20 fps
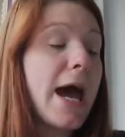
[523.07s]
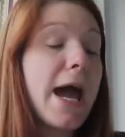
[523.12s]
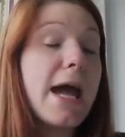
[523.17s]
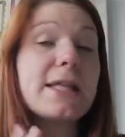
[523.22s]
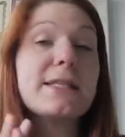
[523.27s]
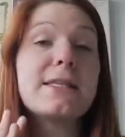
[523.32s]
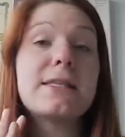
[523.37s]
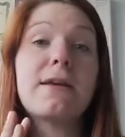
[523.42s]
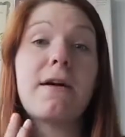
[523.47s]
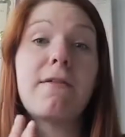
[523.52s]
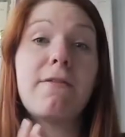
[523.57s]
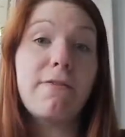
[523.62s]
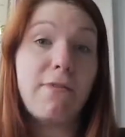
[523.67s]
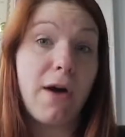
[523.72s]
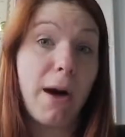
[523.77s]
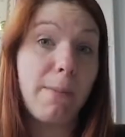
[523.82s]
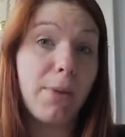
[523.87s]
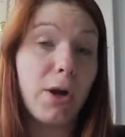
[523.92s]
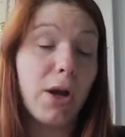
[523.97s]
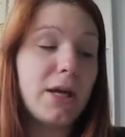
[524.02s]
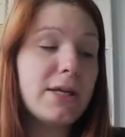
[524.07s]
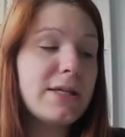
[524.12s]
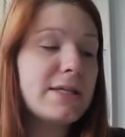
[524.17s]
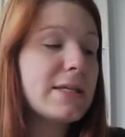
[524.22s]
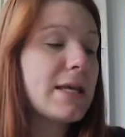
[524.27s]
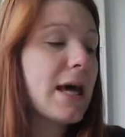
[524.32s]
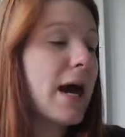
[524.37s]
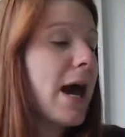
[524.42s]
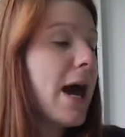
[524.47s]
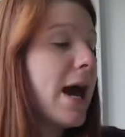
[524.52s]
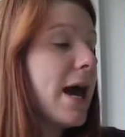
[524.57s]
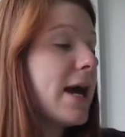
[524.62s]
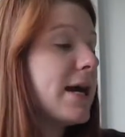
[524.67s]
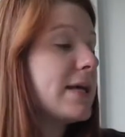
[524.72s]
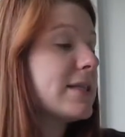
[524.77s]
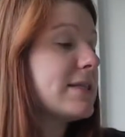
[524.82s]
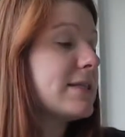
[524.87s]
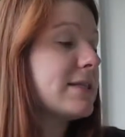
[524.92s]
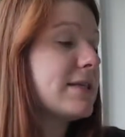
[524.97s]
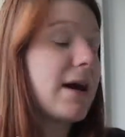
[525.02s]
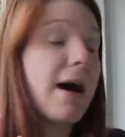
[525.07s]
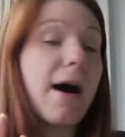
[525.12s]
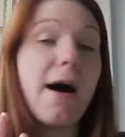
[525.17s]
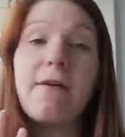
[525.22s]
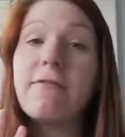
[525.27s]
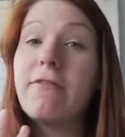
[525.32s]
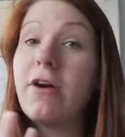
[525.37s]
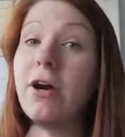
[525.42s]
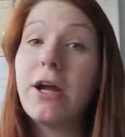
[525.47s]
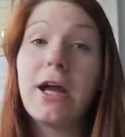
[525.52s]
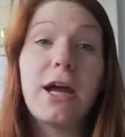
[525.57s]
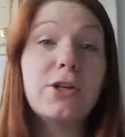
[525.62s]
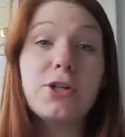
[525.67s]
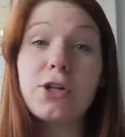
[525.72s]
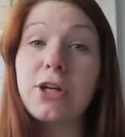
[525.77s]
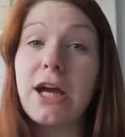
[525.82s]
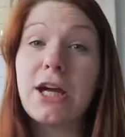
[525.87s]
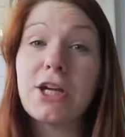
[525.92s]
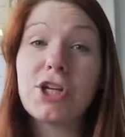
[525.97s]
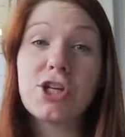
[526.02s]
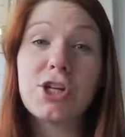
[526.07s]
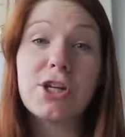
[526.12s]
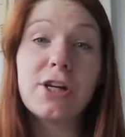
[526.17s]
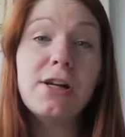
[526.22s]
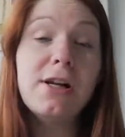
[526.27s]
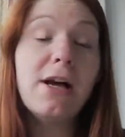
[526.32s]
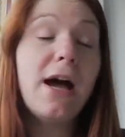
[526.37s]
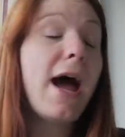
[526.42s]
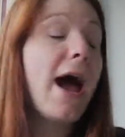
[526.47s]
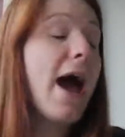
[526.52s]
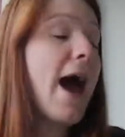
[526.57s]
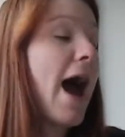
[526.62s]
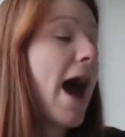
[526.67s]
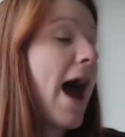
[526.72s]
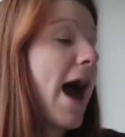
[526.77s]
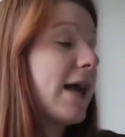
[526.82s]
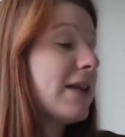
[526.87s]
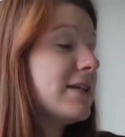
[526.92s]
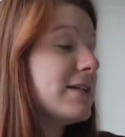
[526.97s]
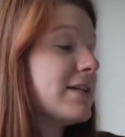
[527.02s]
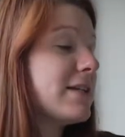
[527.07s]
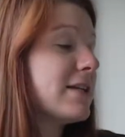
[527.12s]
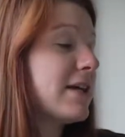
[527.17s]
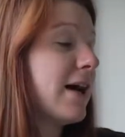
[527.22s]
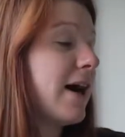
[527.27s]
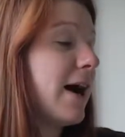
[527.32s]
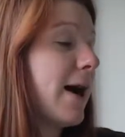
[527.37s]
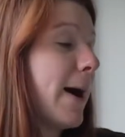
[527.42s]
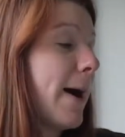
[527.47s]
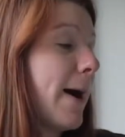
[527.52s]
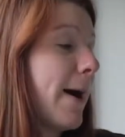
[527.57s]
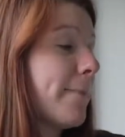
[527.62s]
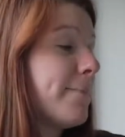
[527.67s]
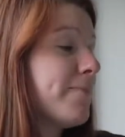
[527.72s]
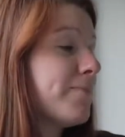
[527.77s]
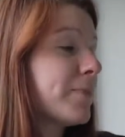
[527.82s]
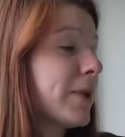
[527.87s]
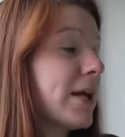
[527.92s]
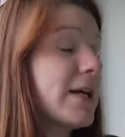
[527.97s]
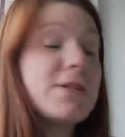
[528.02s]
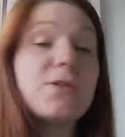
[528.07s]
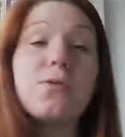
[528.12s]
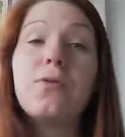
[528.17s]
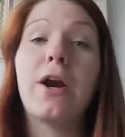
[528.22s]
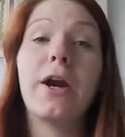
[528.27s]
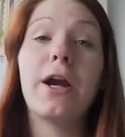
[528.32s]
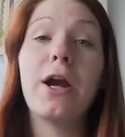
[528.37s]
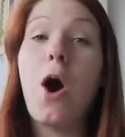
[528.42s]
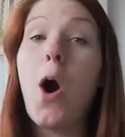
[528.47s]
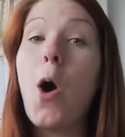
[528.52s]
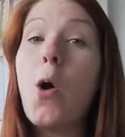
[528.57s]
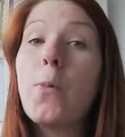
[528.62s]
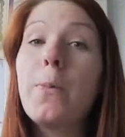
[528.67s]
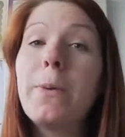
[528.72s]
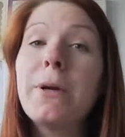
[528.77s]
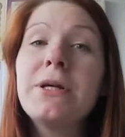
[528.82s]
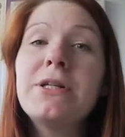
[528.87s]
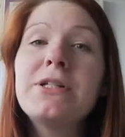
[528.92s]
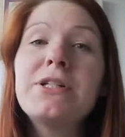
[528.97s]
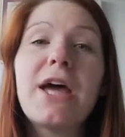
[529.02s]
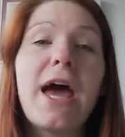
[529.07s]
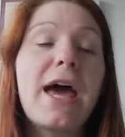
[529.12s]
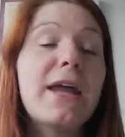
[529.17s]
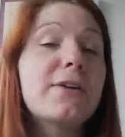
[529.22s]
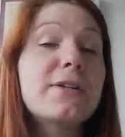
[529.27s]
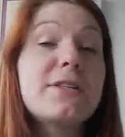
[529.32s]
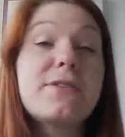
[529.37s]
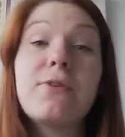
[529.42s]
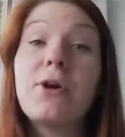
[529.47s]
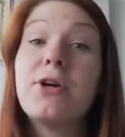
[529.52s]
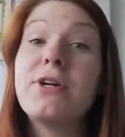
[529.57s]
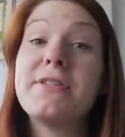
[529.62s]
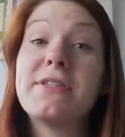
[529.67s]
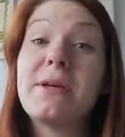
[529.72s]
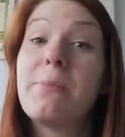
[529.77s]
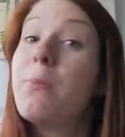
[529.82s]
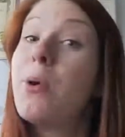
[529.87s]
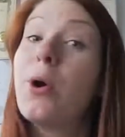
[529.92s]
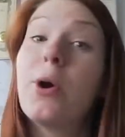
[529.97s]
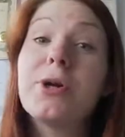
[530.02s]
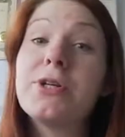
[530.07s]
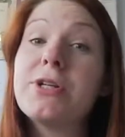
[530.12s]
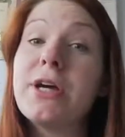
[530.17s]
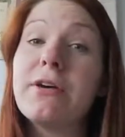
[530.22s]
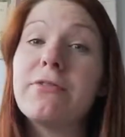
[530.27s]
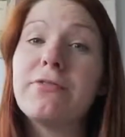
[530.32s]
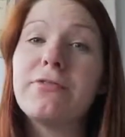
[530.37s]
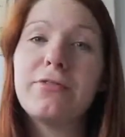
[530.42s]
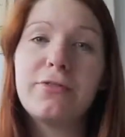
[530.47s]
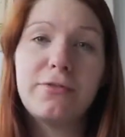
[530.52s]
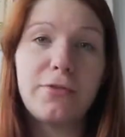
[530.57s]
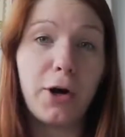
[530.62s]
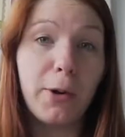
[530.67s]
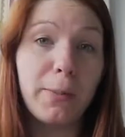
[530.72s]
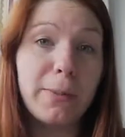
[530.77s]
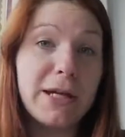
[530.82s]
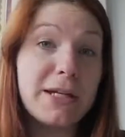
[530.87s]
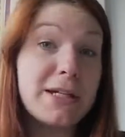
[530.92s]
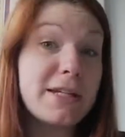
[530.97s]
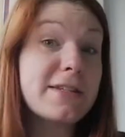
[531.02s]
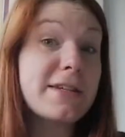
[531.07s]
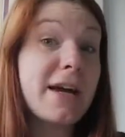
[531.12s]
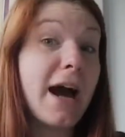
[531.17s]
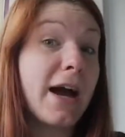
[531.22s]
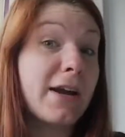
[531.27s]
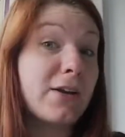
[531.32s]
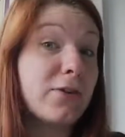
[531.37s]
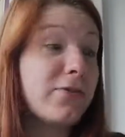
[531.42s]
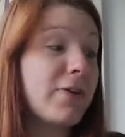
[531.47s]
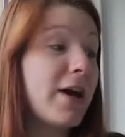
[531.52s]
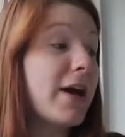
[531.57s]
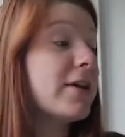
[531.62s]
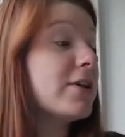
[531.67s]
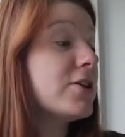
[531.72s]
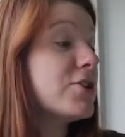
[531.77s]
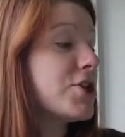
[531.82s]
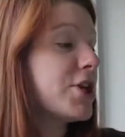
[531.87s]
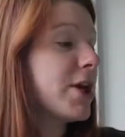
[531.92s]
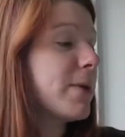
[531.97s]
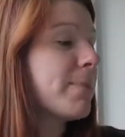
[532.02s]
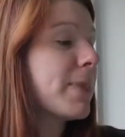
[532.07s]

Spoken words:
It's fabulous, it's very educational, and it's very open, and it's very supportive for me, this kind of energy.